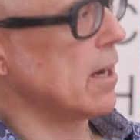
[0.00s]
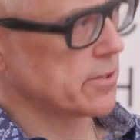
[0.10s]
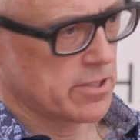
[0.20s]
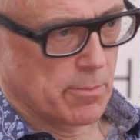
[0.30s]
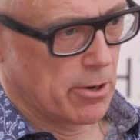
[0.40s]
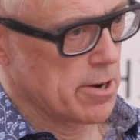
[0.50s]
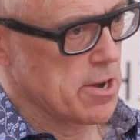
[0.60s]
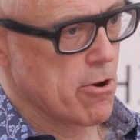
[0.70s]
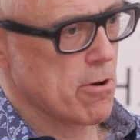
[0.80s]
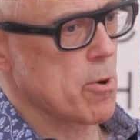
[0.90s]
Yes. Similar in
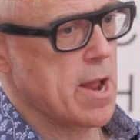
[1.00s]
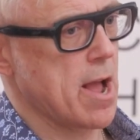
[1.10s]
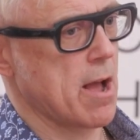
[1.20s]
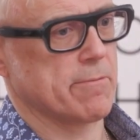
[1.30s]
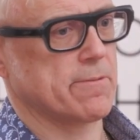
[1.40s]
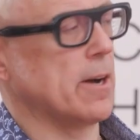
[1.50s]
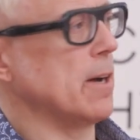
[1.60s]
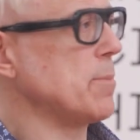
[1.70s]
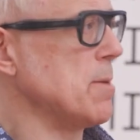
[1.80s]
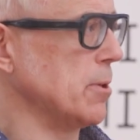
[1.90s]
Europe, we
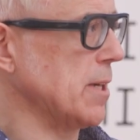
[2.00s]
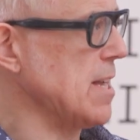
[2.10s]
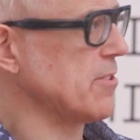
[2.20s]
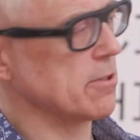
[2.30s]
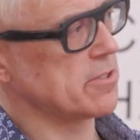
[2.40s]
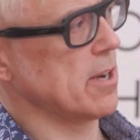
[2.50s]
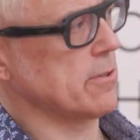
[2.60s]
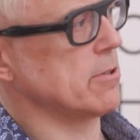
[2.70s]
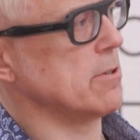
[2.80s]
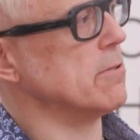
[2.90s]
have people at ESA,
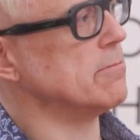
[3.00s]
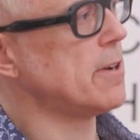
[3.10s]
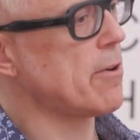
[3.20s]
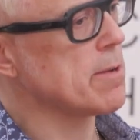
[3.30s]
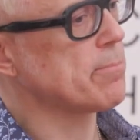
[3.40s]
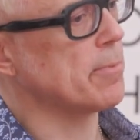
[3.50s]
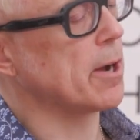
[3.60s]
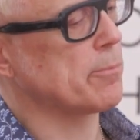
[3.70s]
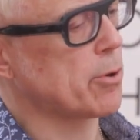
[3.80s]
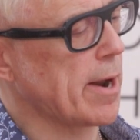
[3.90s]
etc., who are very
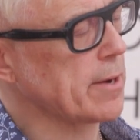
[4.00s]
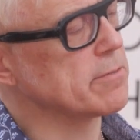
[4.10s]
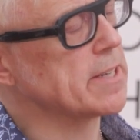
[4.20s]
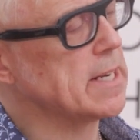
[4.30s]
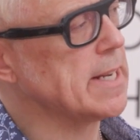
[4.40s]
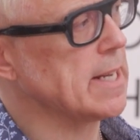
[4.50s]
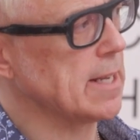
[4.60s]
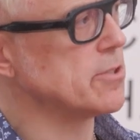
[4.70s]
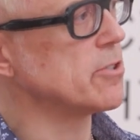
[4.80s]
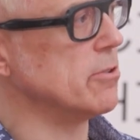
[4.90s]
proactively leaning
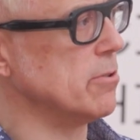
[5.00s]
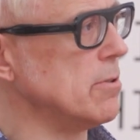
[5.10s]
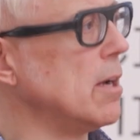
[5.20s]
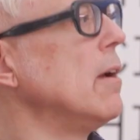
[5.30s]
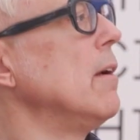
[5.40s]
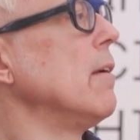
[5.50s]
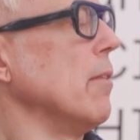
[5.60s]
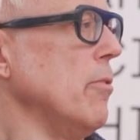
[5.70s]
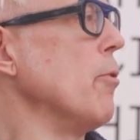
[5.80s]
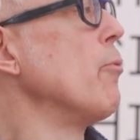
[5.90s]
into
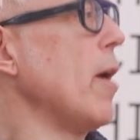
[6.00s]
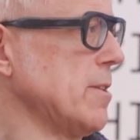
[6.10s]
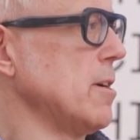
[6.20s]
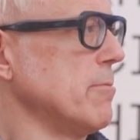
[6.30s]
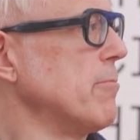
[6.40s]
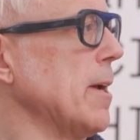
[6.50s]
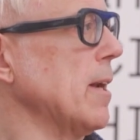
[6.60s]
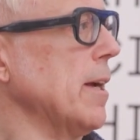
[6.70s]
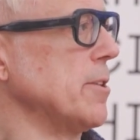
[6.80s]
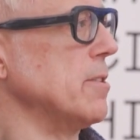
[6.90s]
the right type of
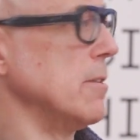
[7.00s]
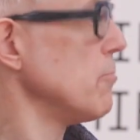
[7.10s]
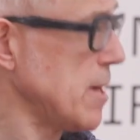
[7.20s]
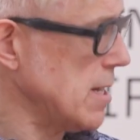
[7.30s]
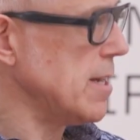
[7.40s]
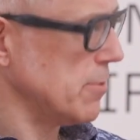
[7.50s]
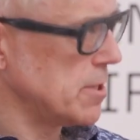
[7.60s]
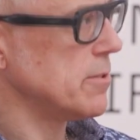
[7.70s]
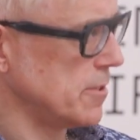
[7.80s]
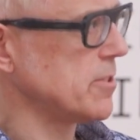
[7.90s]
regulation that we need,
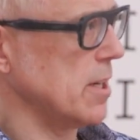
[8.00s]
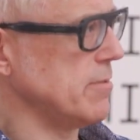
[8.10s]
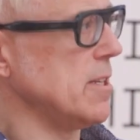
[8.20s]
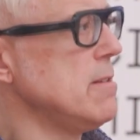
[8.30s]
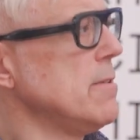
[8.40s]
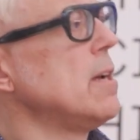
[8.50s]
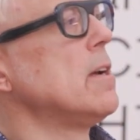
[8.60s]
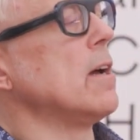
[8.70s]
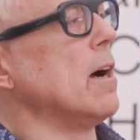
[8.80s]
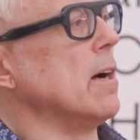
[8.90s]
which is for safety,
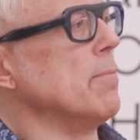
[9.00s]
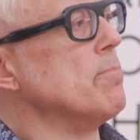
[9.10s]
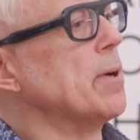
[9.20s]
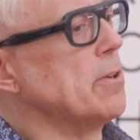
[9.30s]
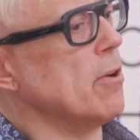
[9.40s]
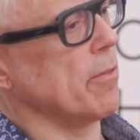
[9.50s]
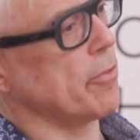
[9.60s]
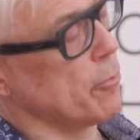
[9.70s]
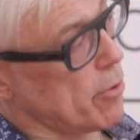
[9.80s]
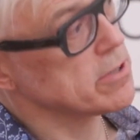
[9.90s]
but
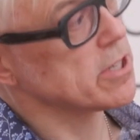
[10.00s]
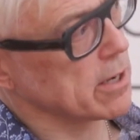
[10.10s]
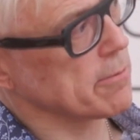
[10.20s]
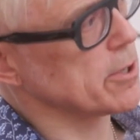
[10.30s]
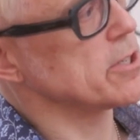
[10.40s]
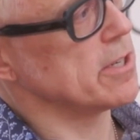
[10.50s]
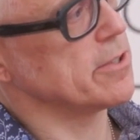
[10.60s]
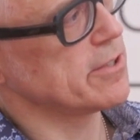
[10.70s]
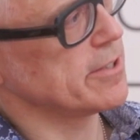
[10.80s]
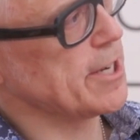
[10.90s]
not the wrong type, which is